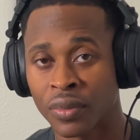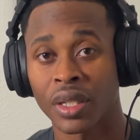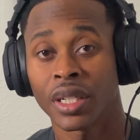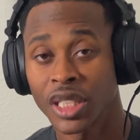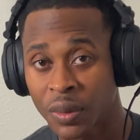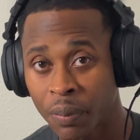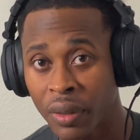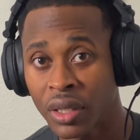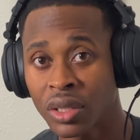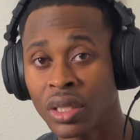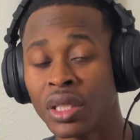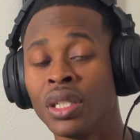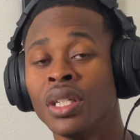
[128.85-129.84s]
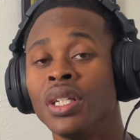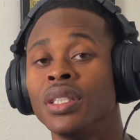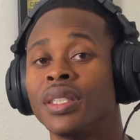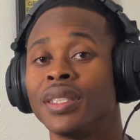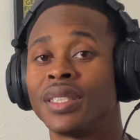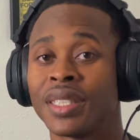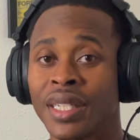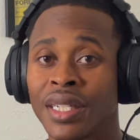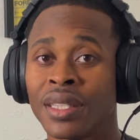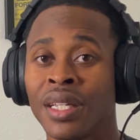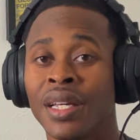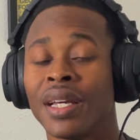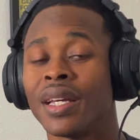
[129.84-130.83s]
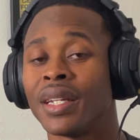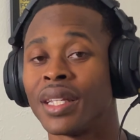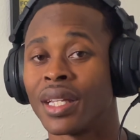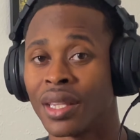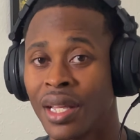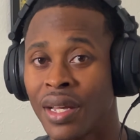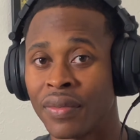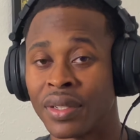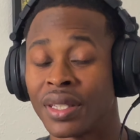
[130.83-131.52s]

especially the 10th and the 11th.